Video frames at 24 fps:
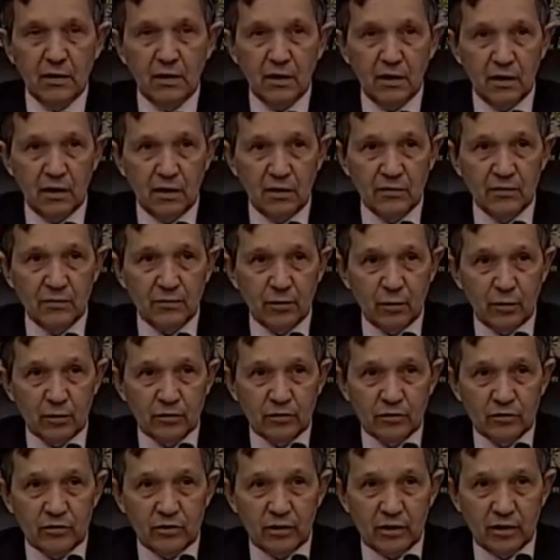Uh,
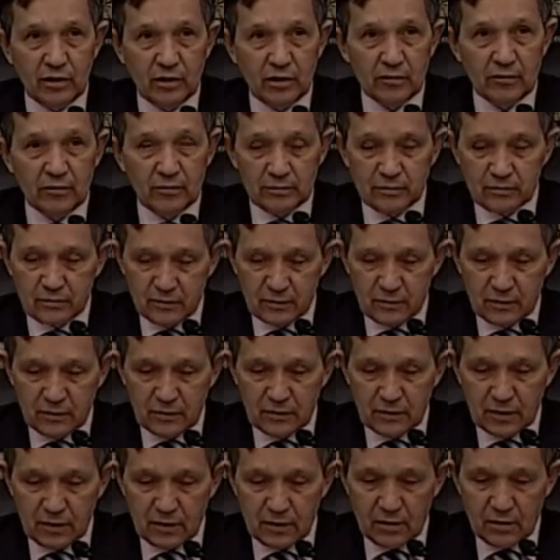first, uh,
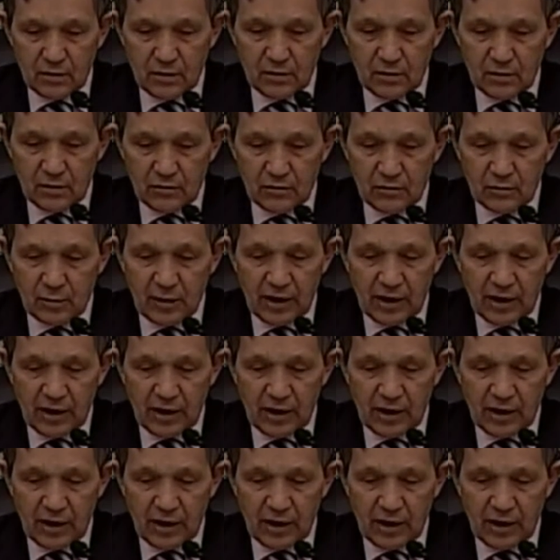to